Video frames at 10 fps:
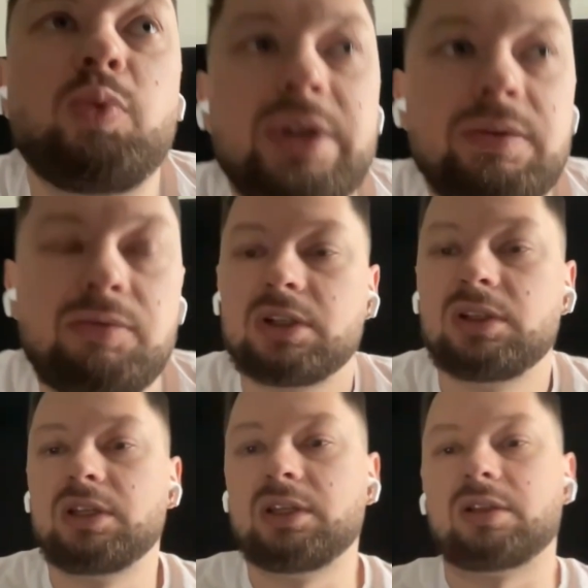we
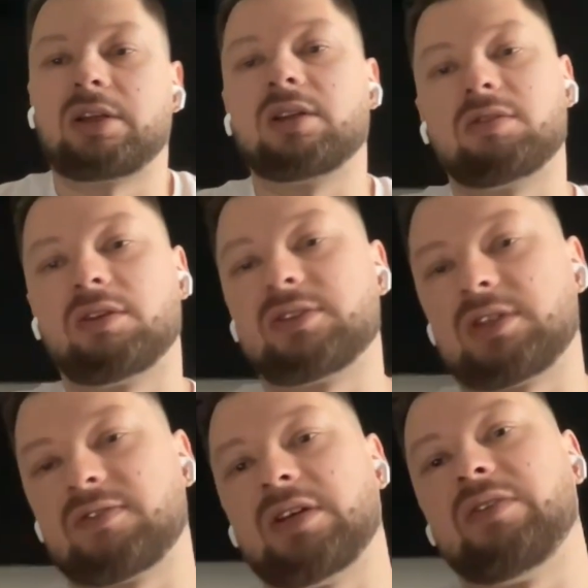really like across
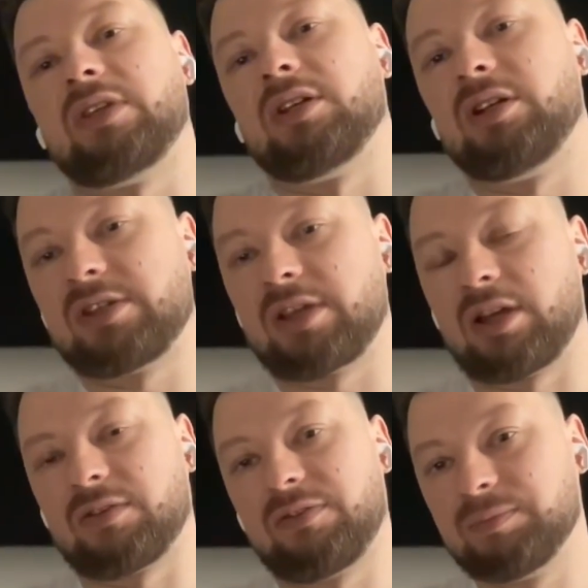these 5 years
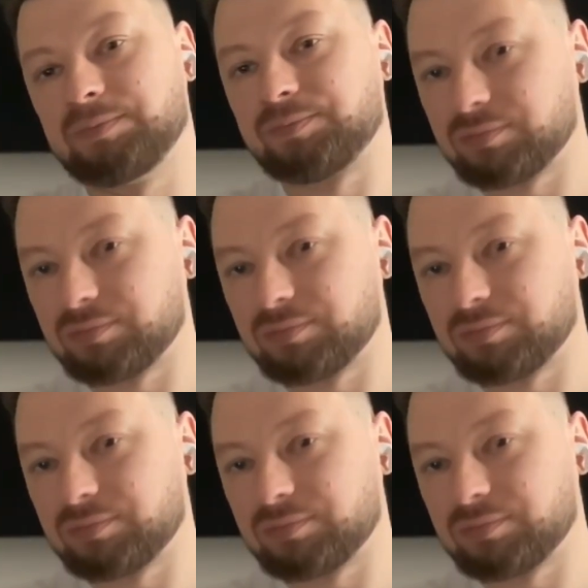have